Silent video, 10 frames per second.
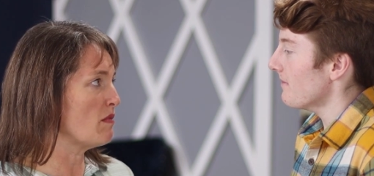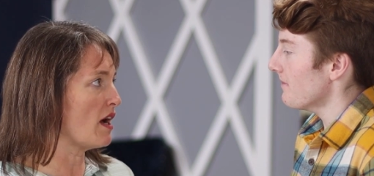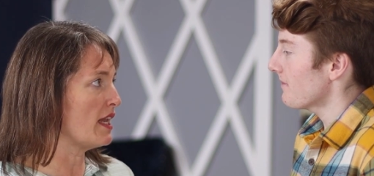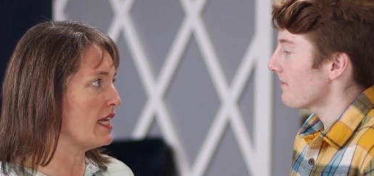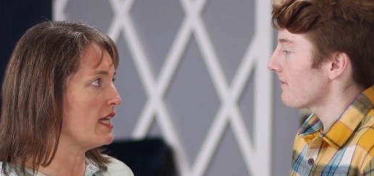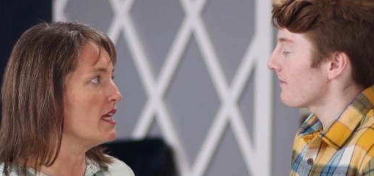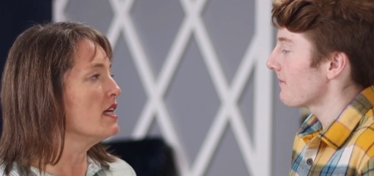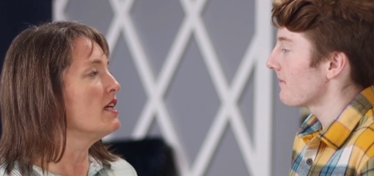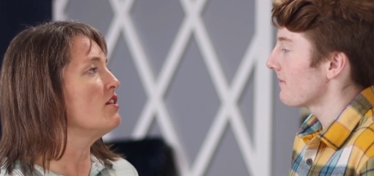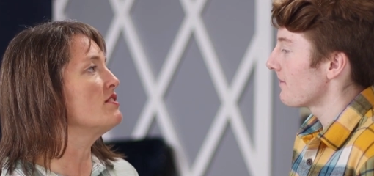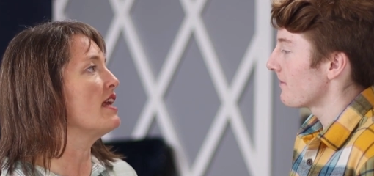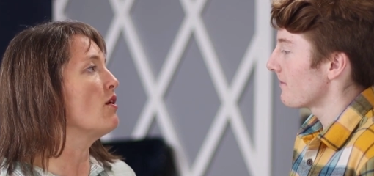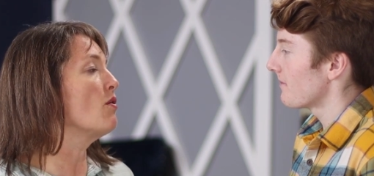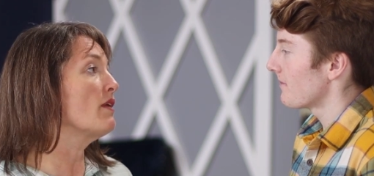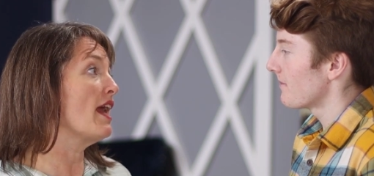Speaker 1: and body, you say
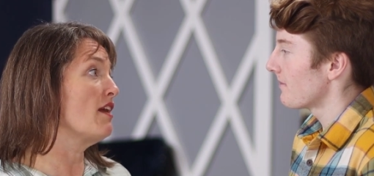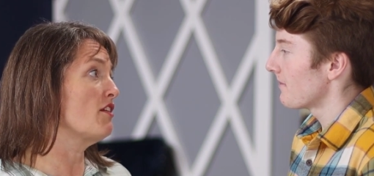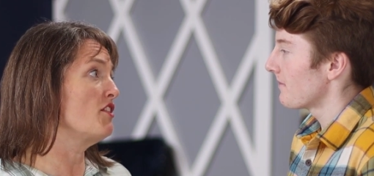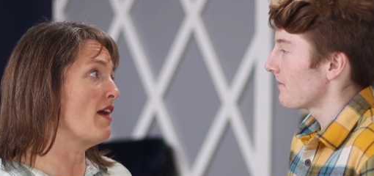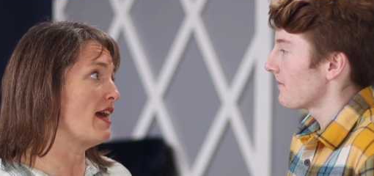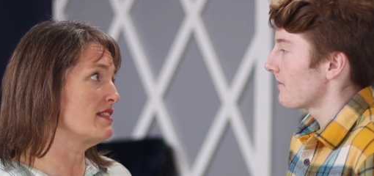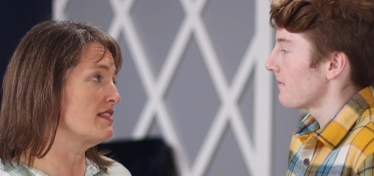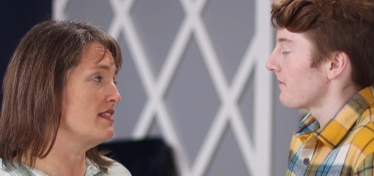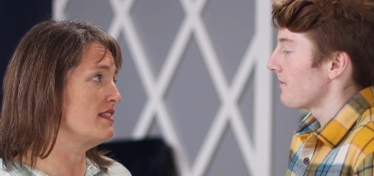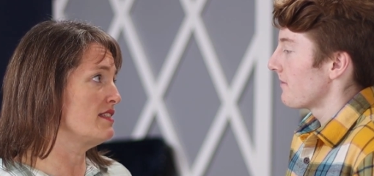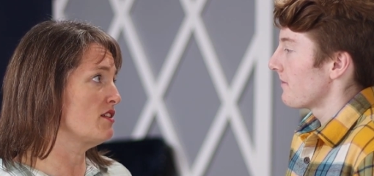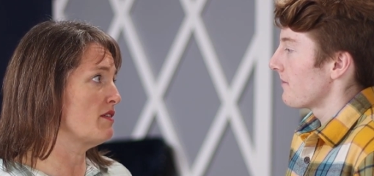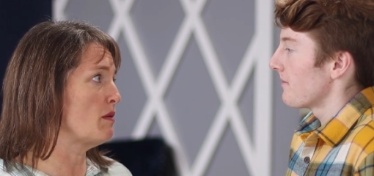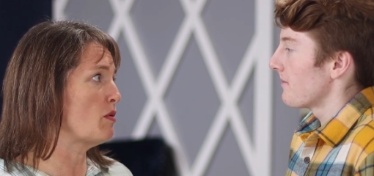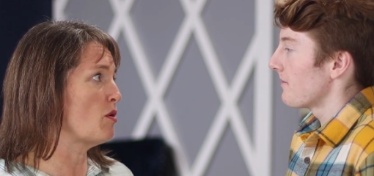okay, or you ask to
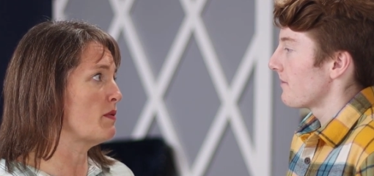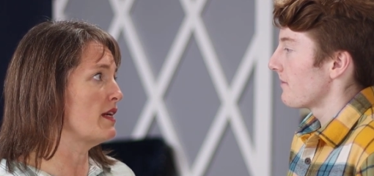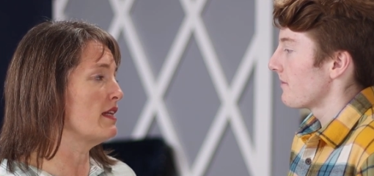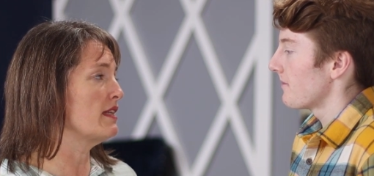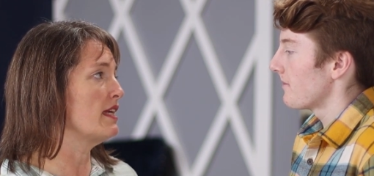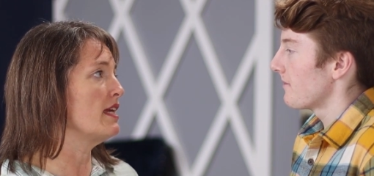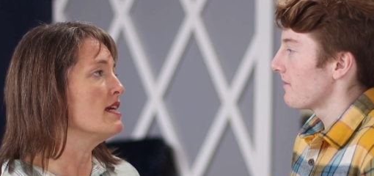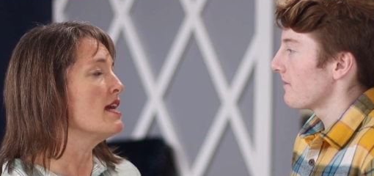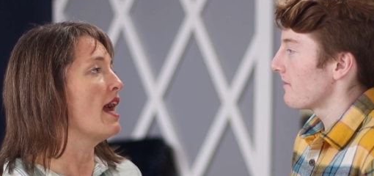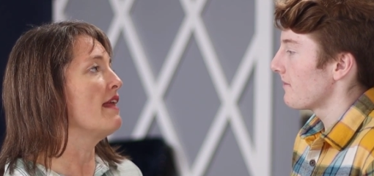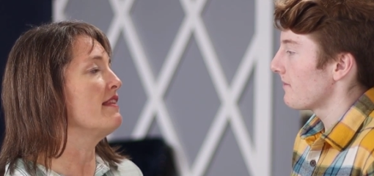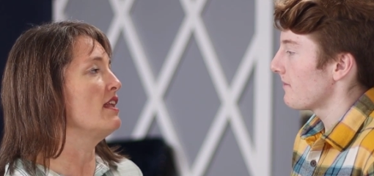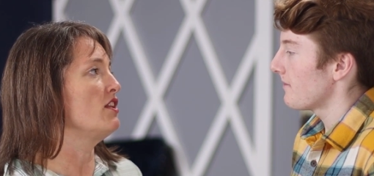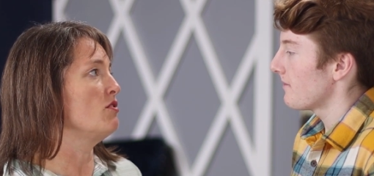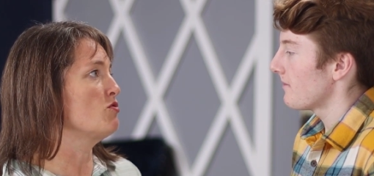disagree appropriately, and
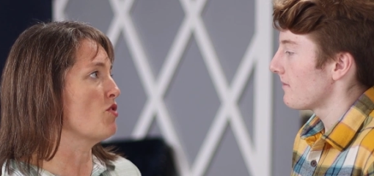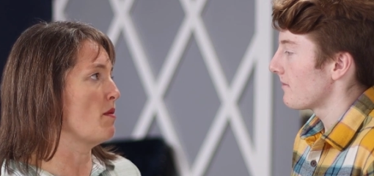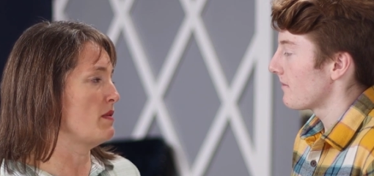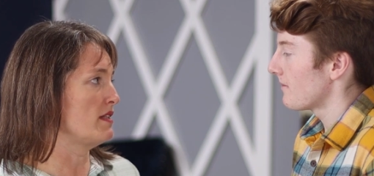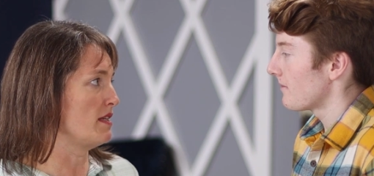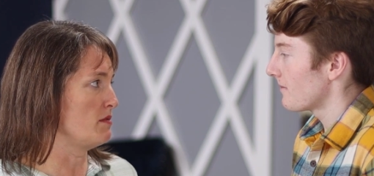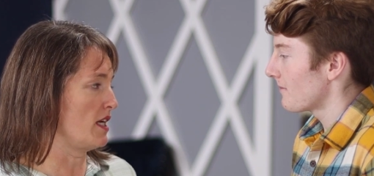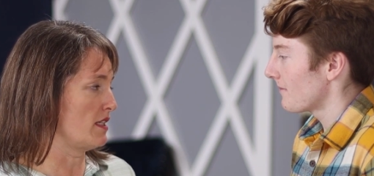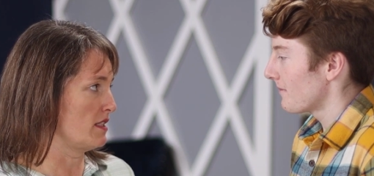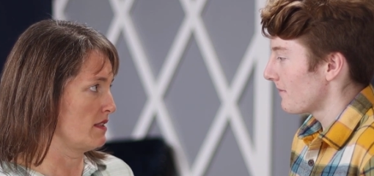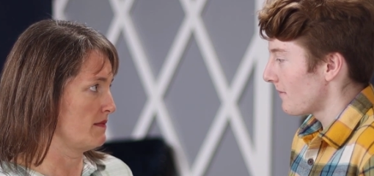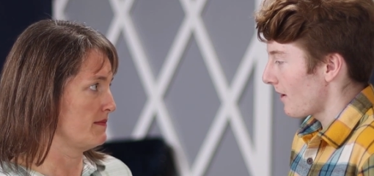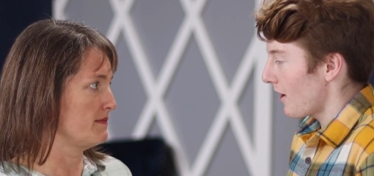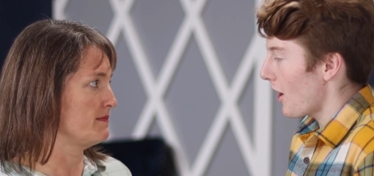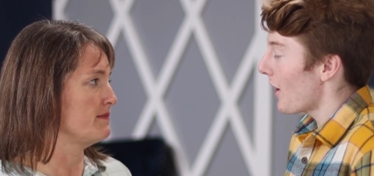then you drop the subject.
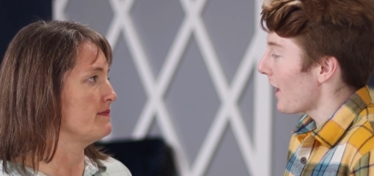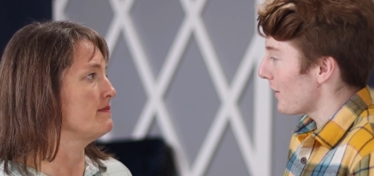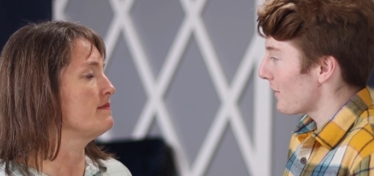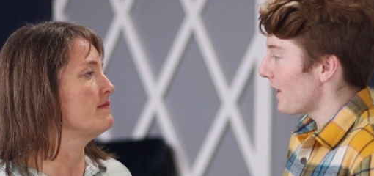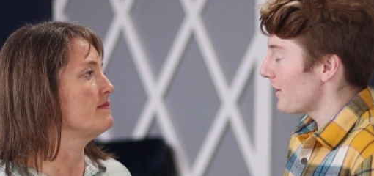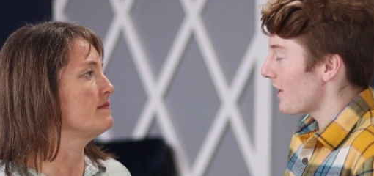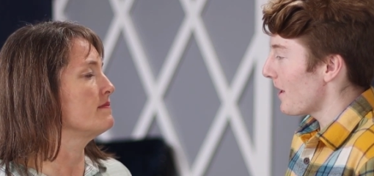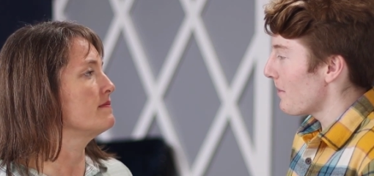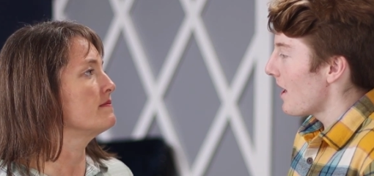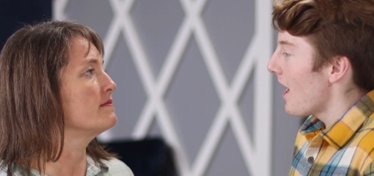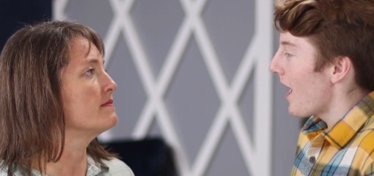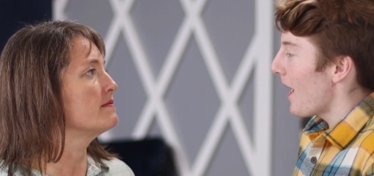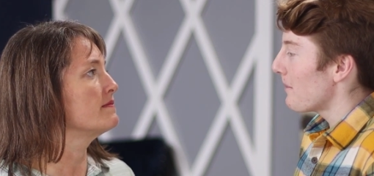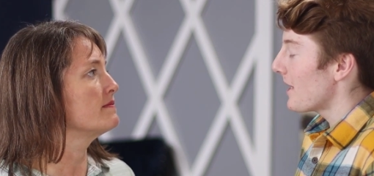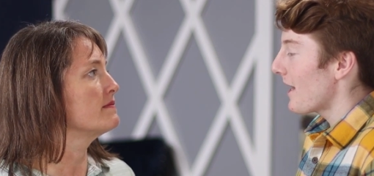
Speaker 2: All right, great job.
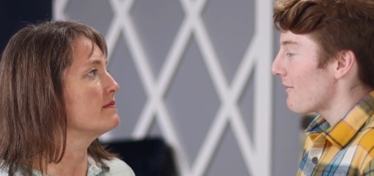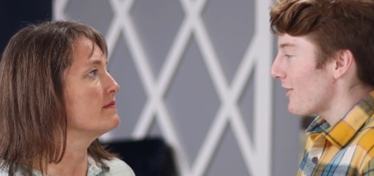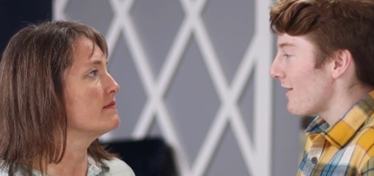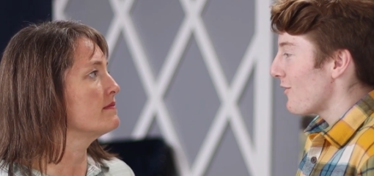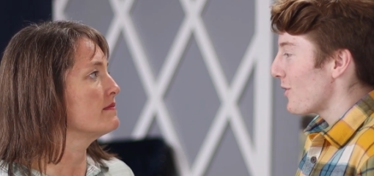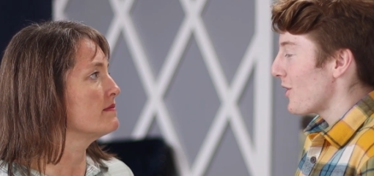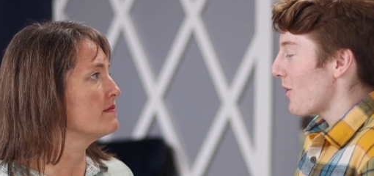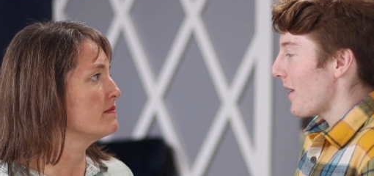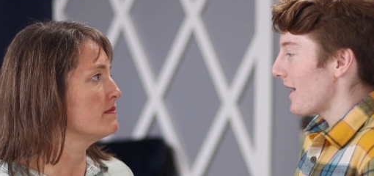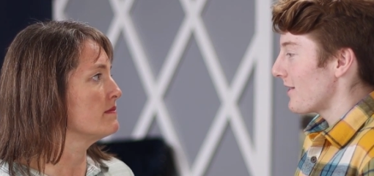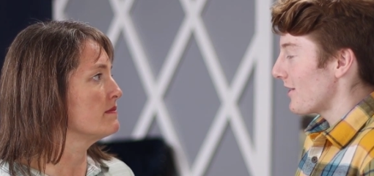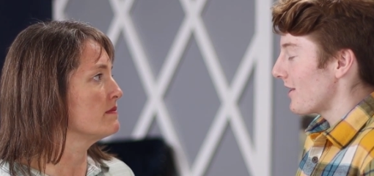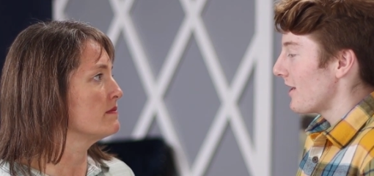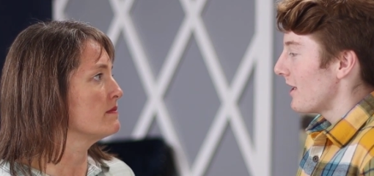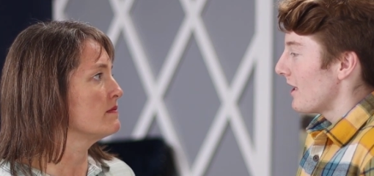I'm gonna have to give you a no
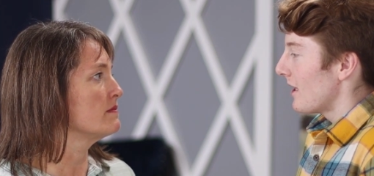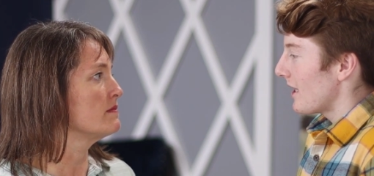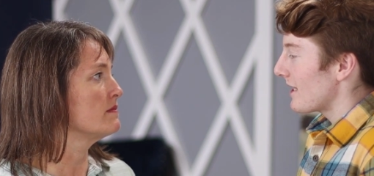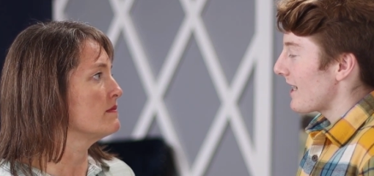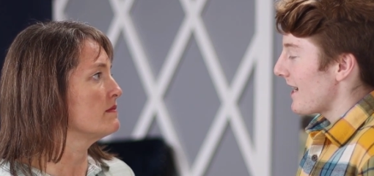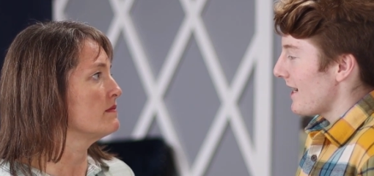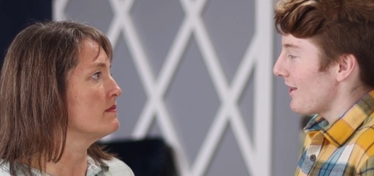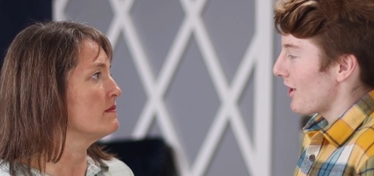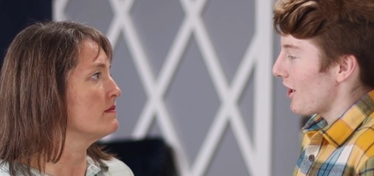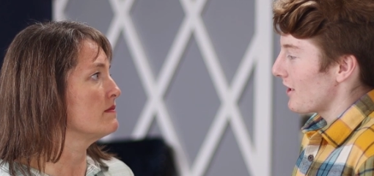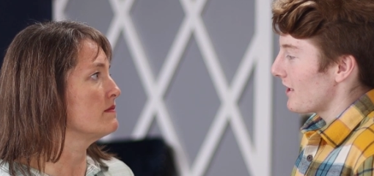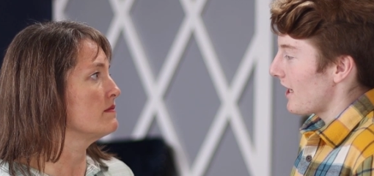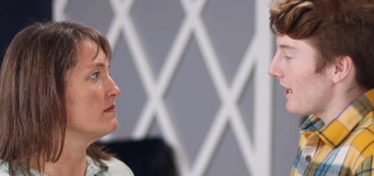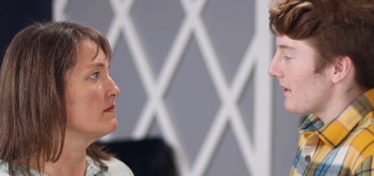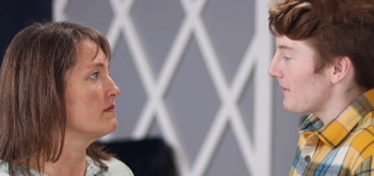answer because I need the car
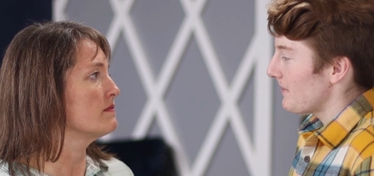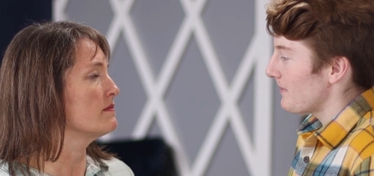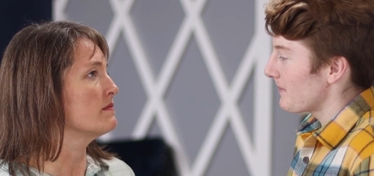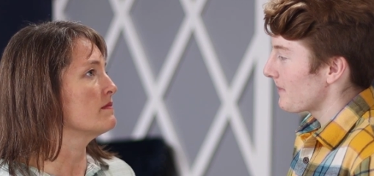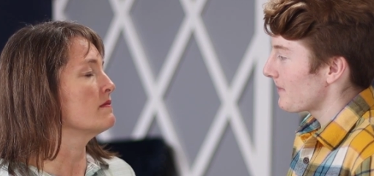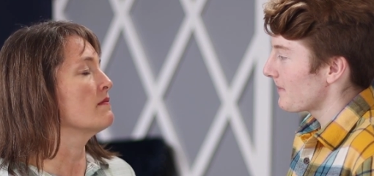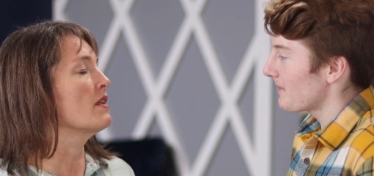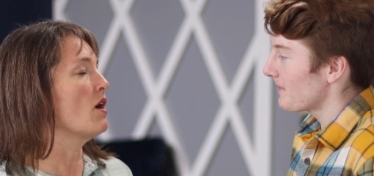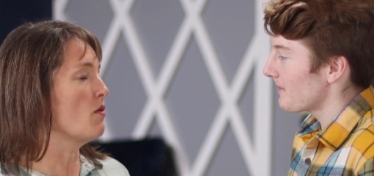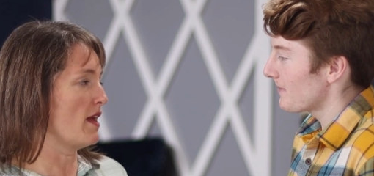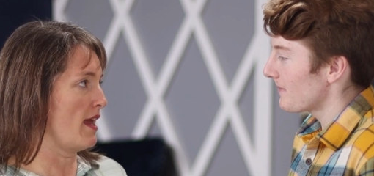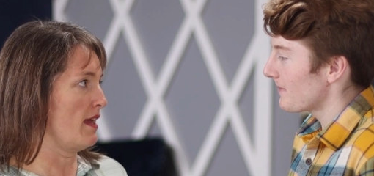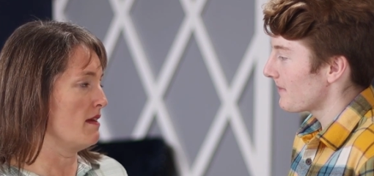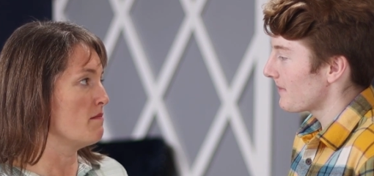tonight.
Speaker 1: Okay,